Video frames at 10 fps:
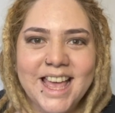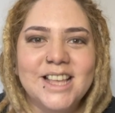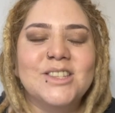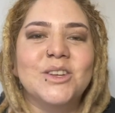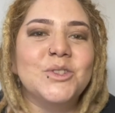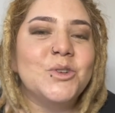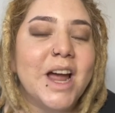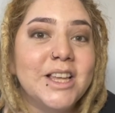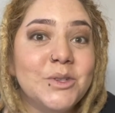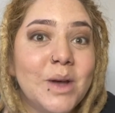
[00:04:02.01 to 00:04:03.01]
So
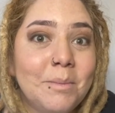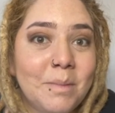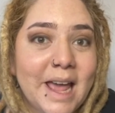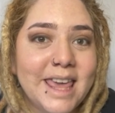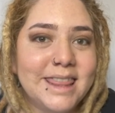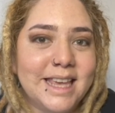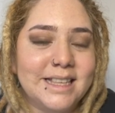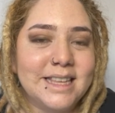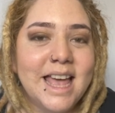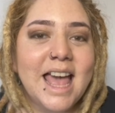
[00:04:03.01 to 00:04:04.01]
try to apply
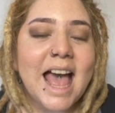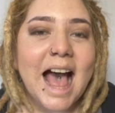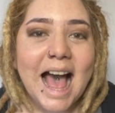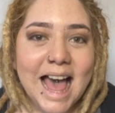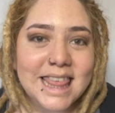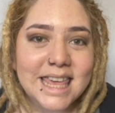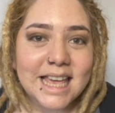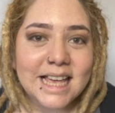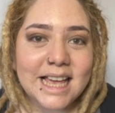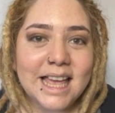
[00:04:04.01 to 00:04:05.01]
this,
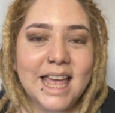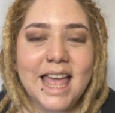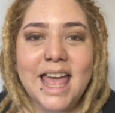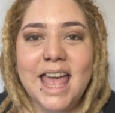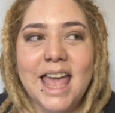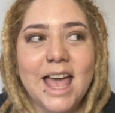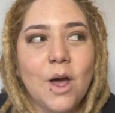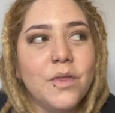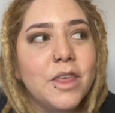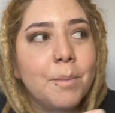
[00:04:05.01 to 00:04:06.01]
adding
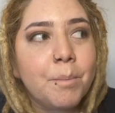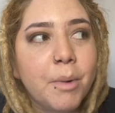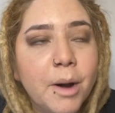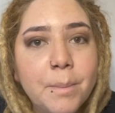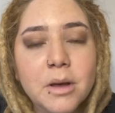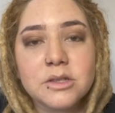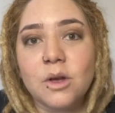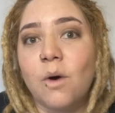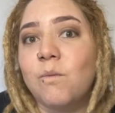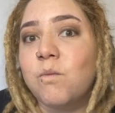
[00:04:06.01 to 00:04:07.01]
the purpose
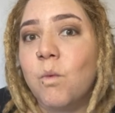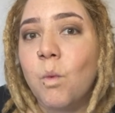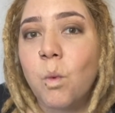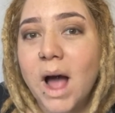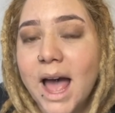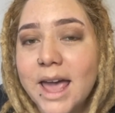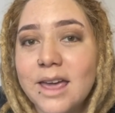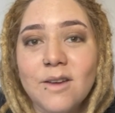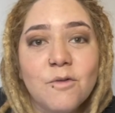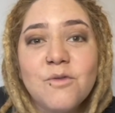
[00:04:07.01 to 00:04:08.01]
of
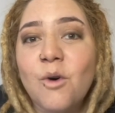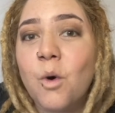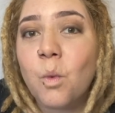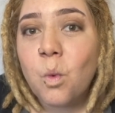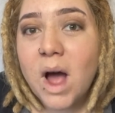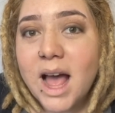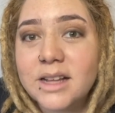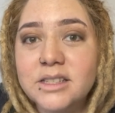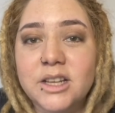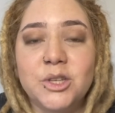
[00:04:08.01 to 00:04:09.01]
why, for
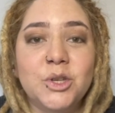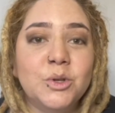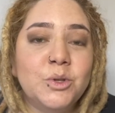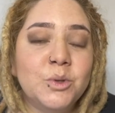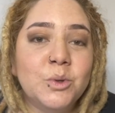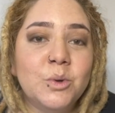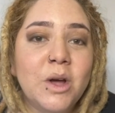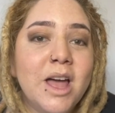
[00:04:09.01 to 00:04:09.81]
what you do